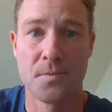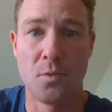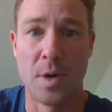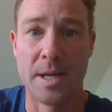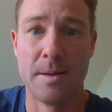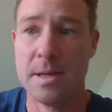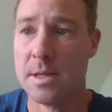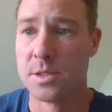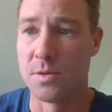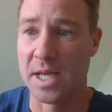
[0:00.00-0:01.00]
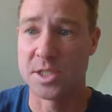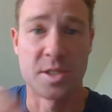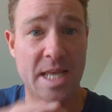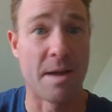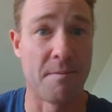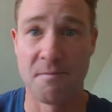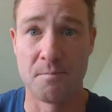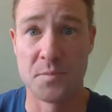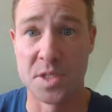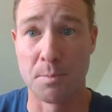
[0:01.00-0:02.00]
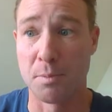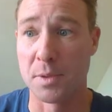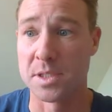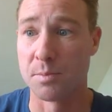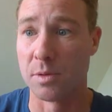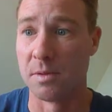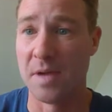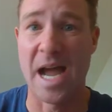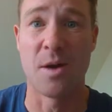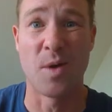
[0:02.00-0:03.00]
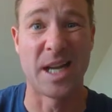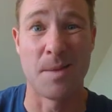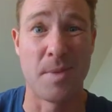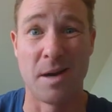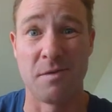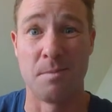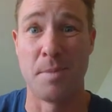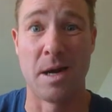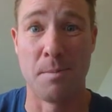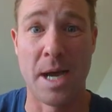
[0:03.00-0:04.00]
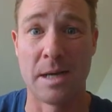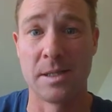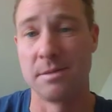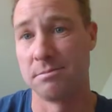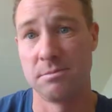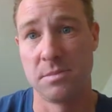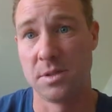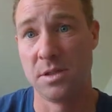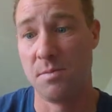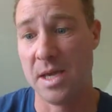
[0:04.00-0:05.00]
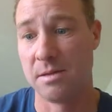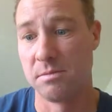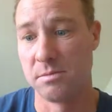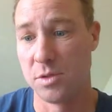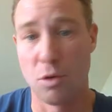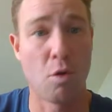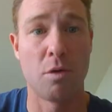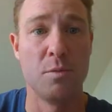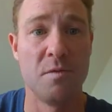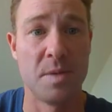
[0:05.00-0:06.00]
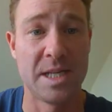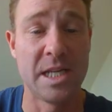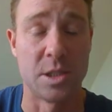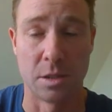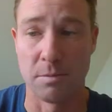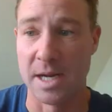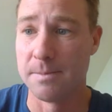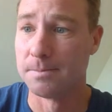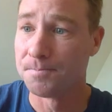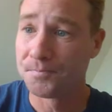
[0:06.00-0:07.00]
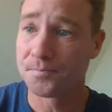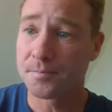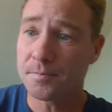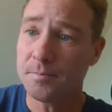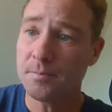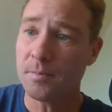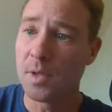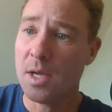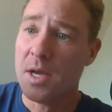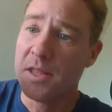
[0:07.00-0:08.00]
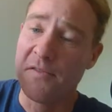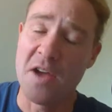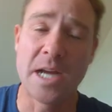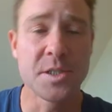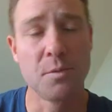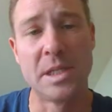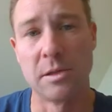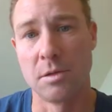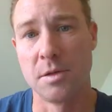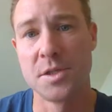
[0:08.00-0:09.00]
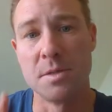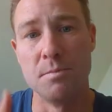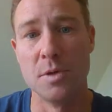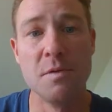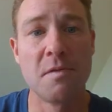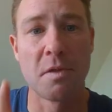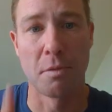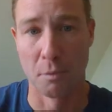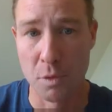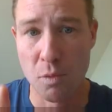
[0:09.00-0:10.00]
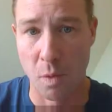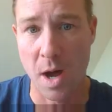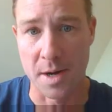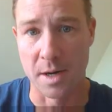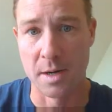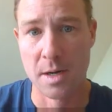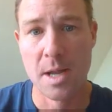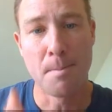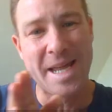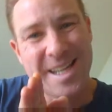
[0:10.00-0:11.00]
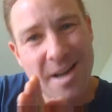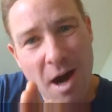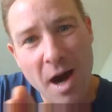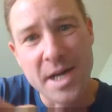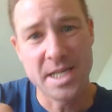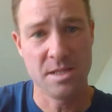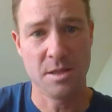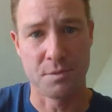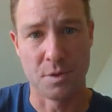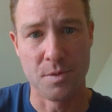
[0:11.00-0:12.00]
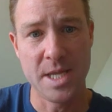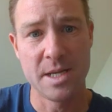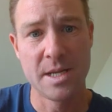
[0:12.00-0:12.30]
right? So that's just that simple principle of how do I get better from better paddling? You make your whole movement easier, right? The faster we learn to move through water by cutting through it